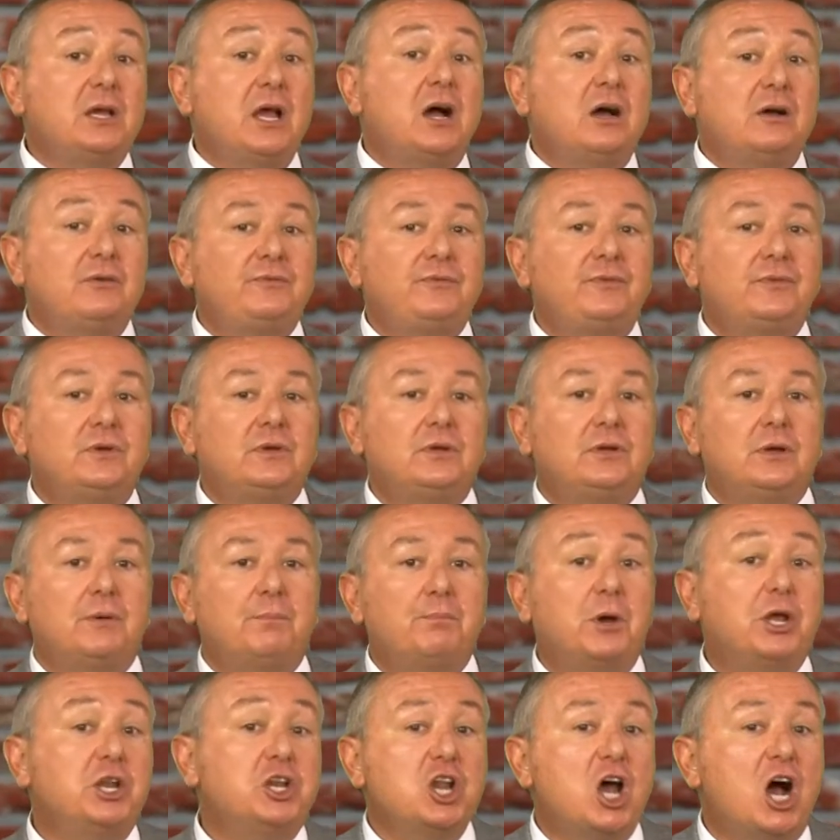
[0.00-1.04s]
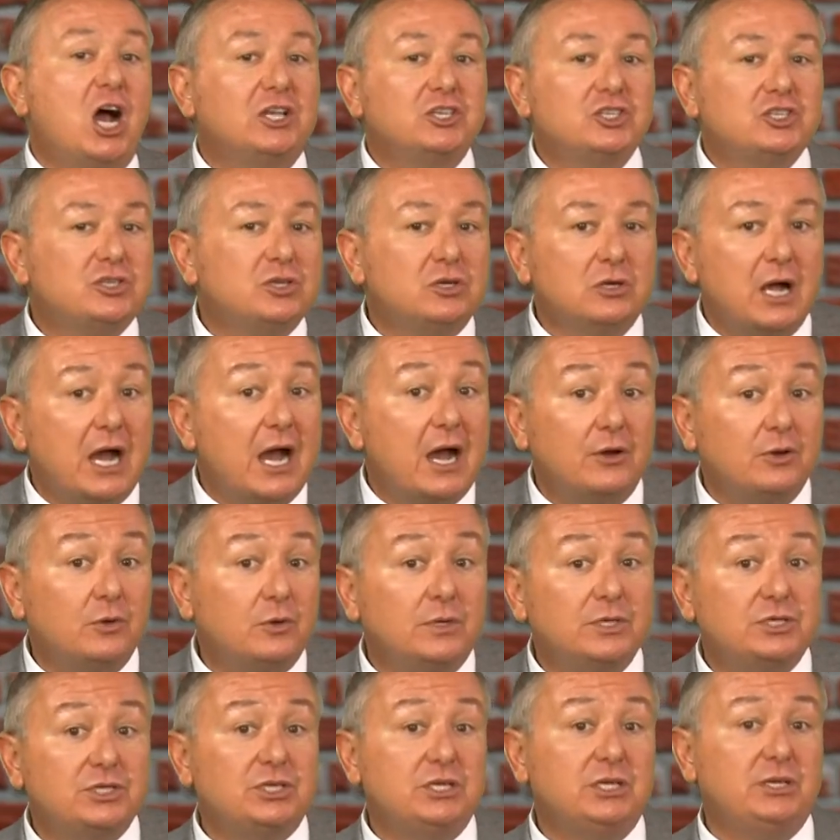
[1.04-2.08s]
of, but not sure how to
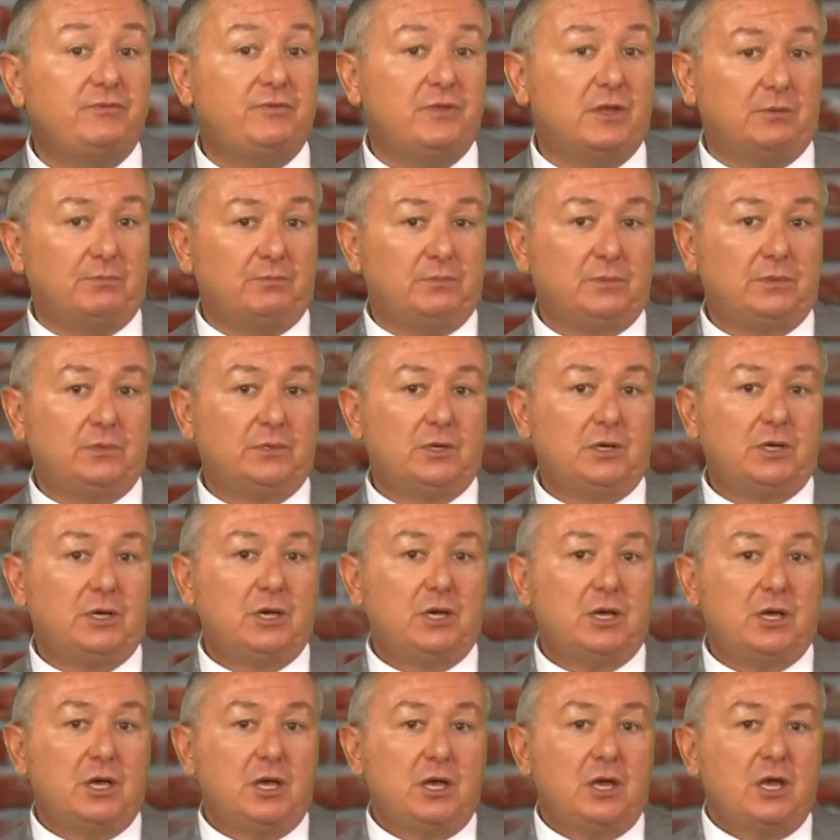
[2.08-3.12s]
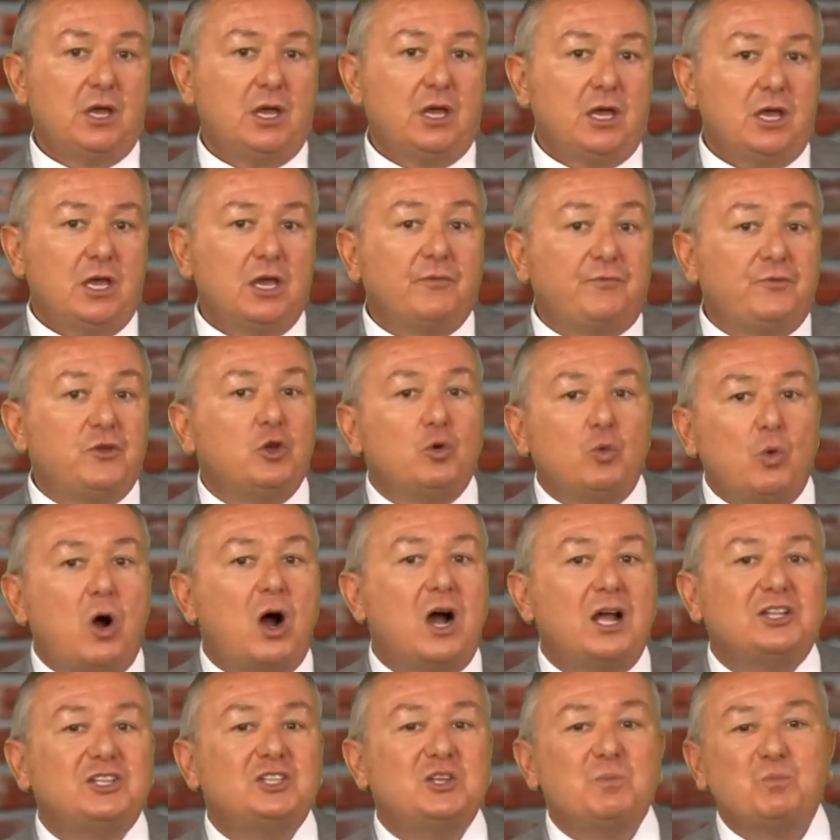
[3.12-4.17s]
achieve them, if you
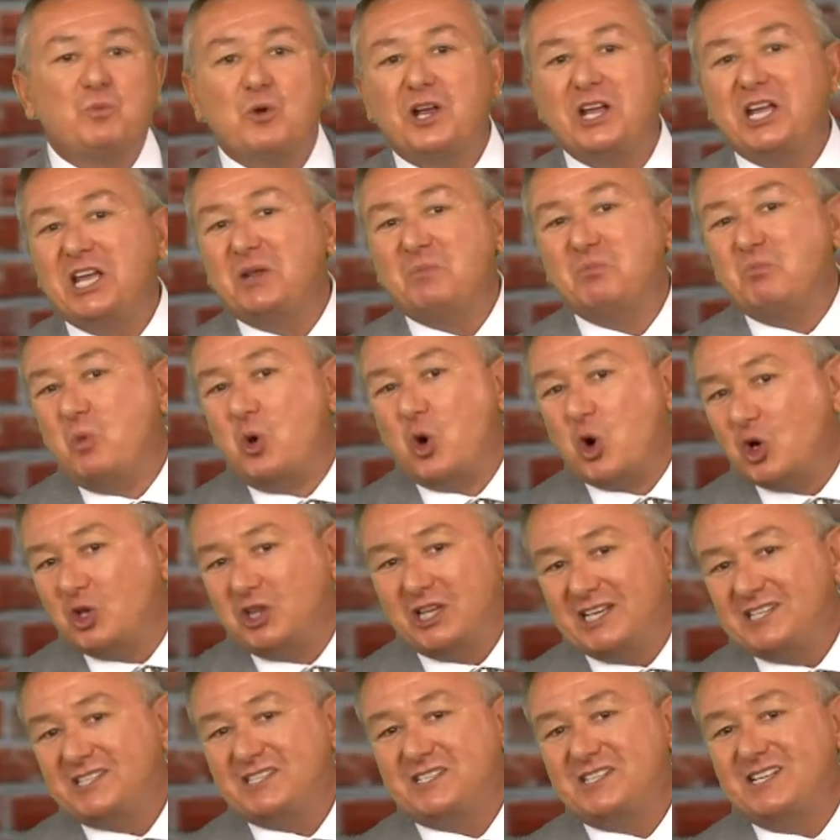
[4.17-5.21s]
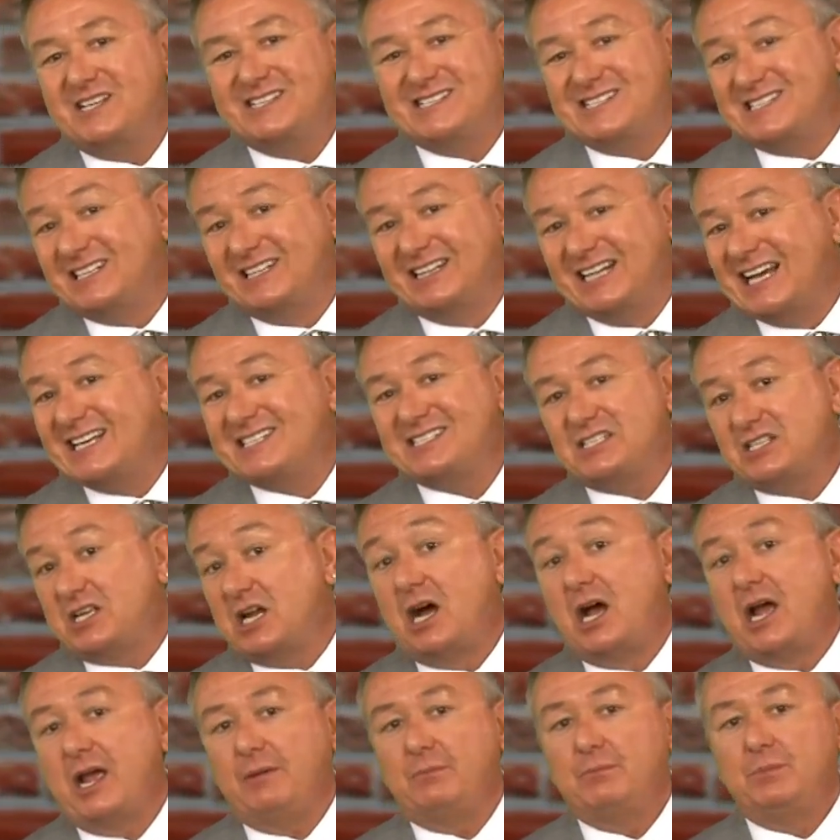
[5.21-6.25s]
want to bring in more listings in less time,